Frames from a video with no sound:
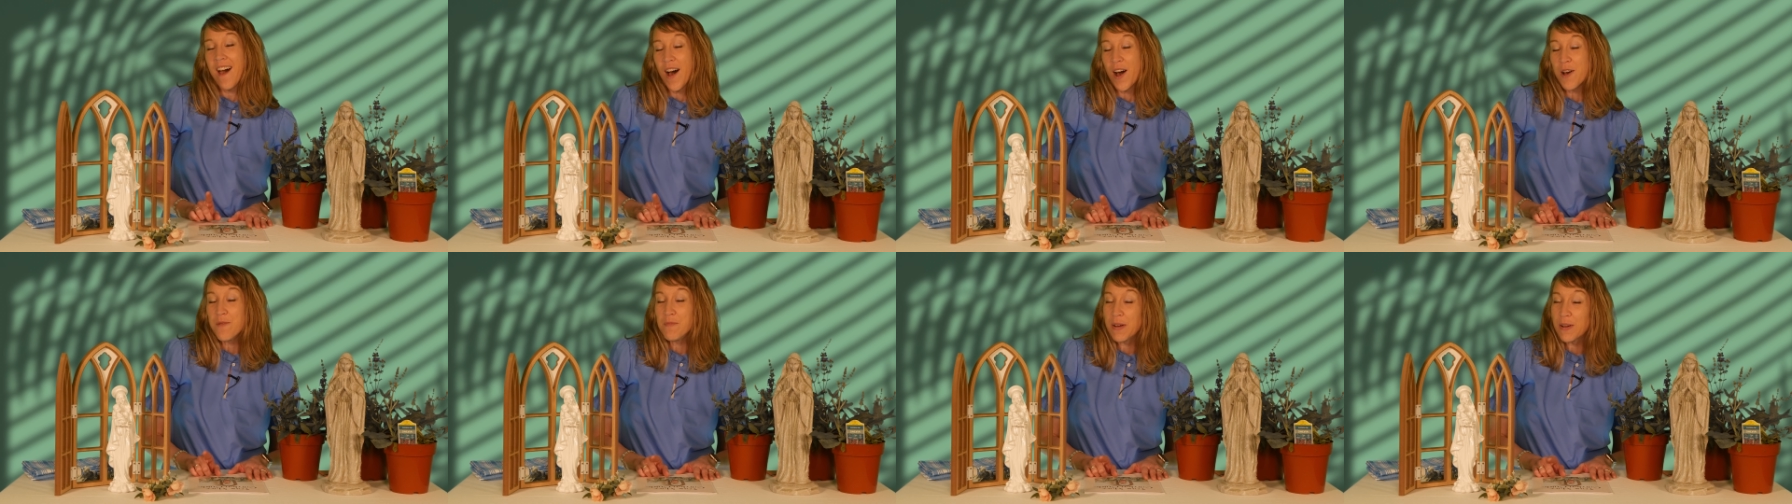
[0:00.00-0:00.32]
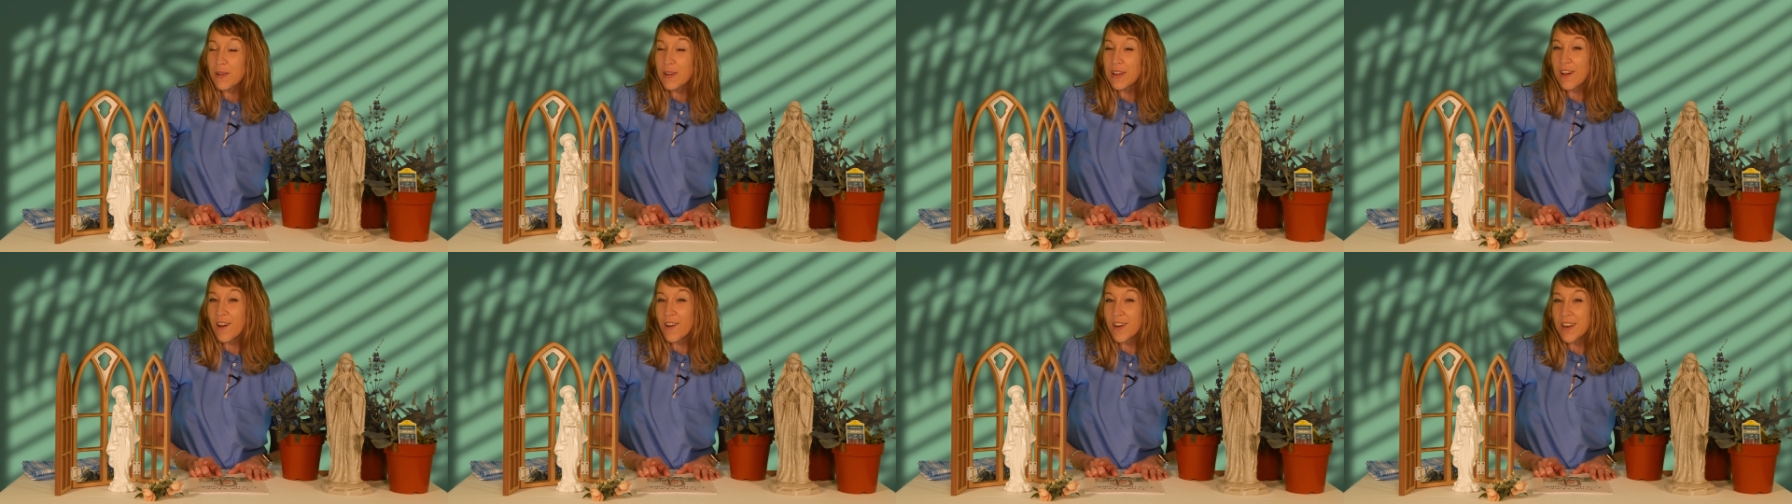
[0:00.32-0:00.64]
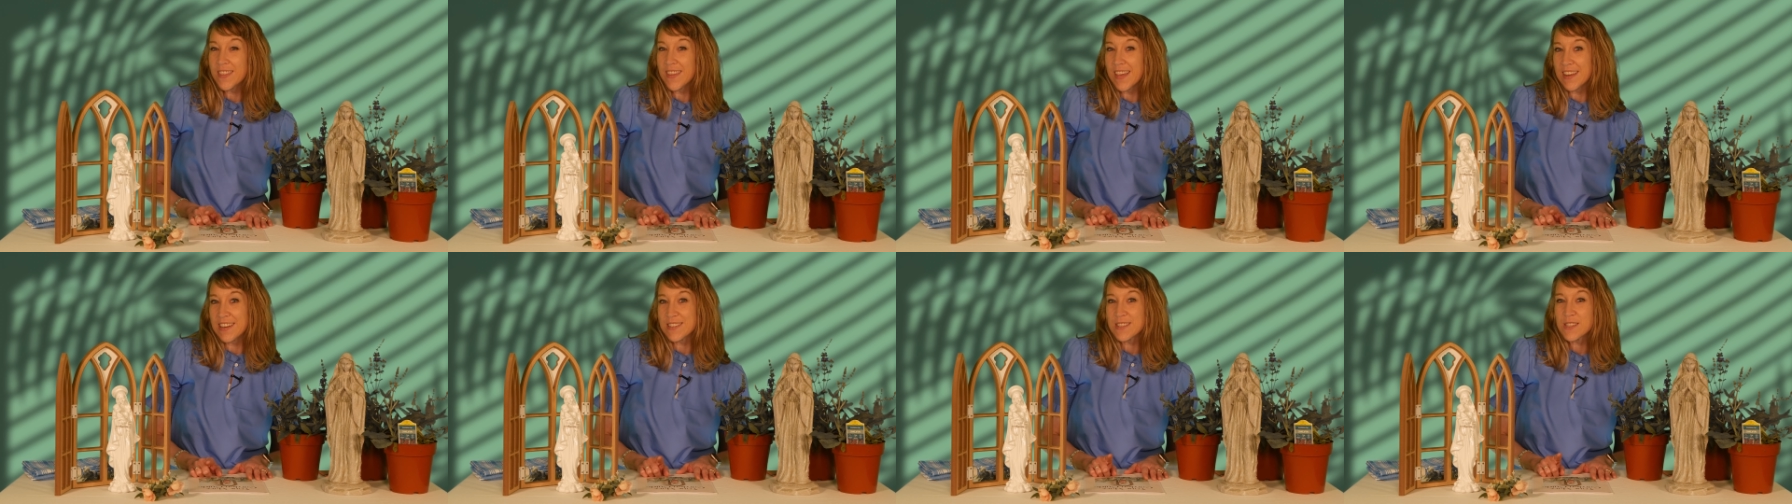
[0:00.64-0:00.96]
a Mary
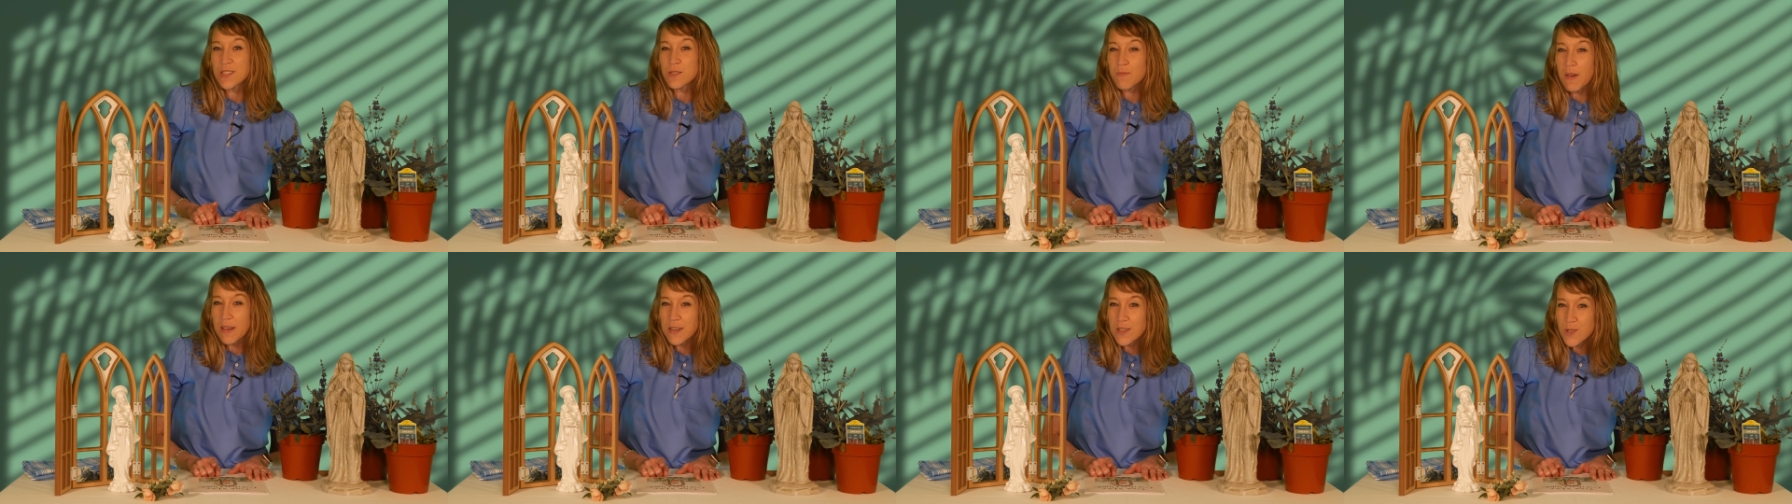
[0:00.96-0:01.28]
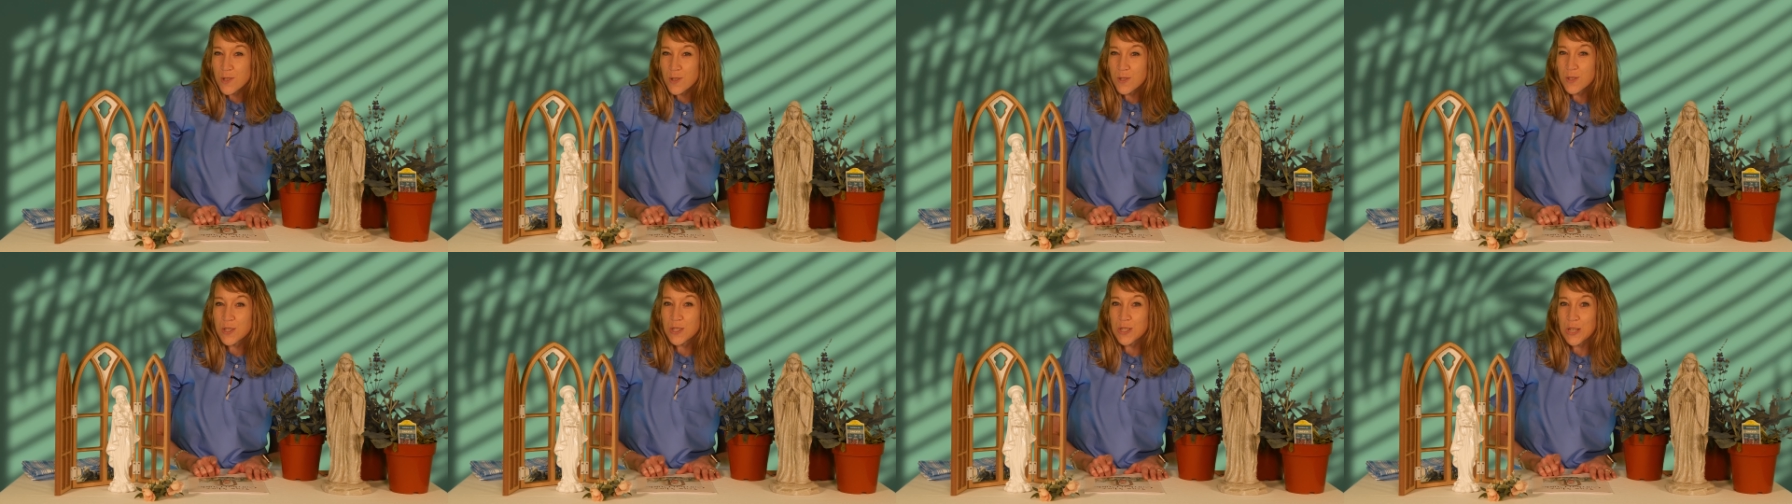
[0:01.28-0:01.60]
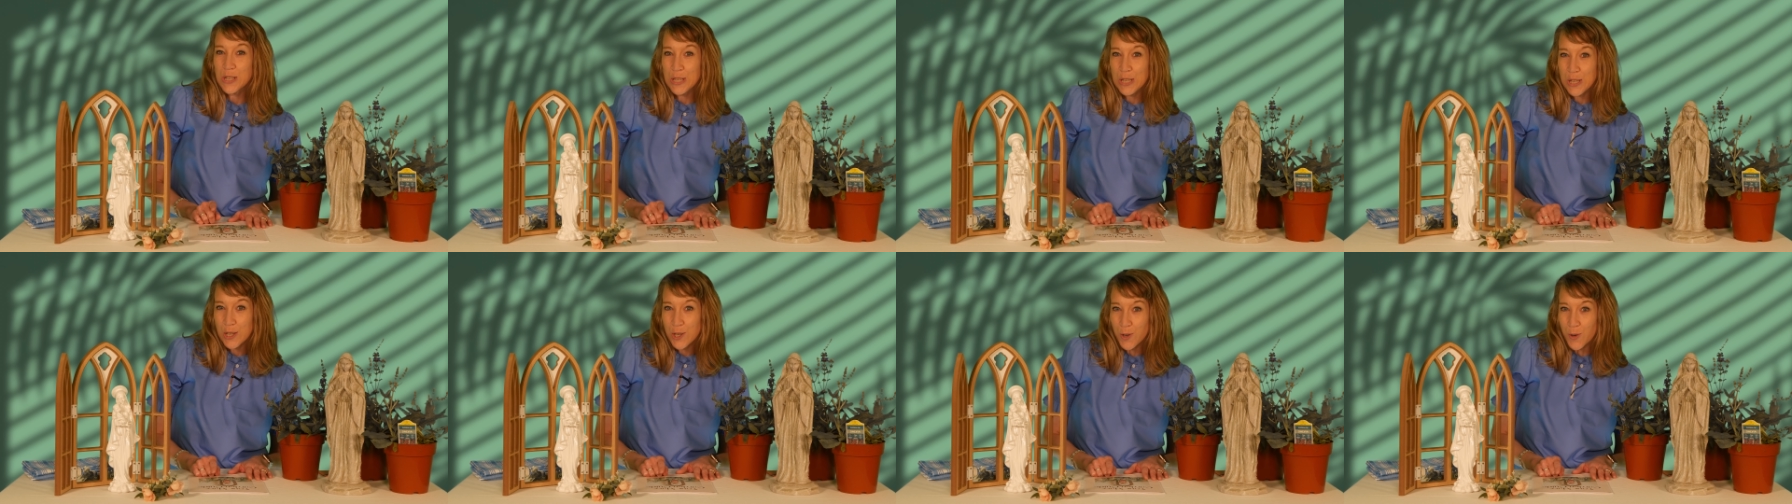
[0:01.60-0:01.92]
garden that is special to
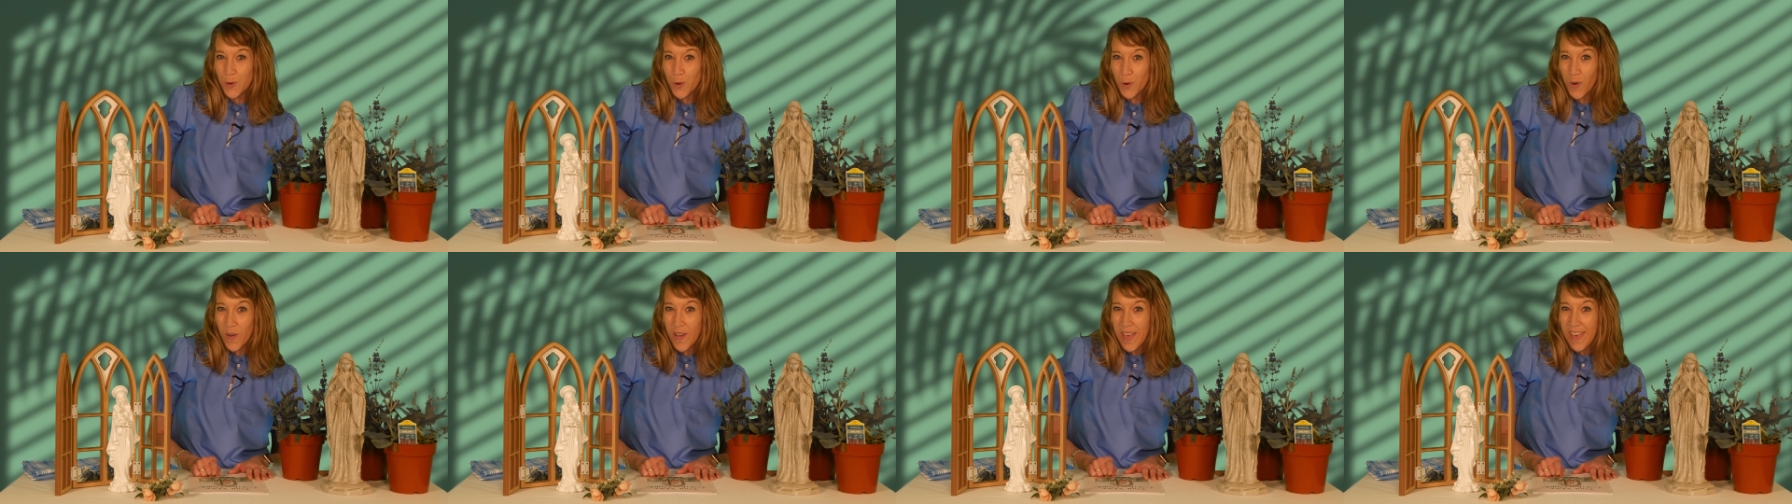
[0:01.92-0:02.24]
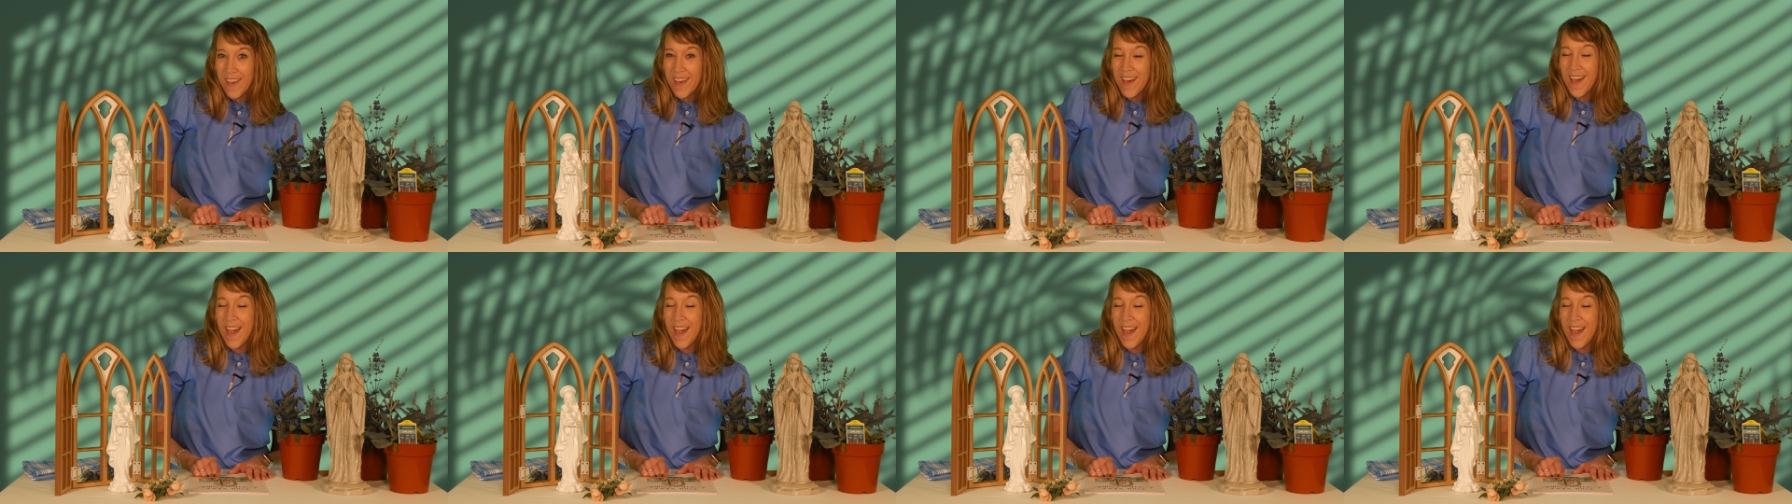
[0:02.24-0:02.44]
you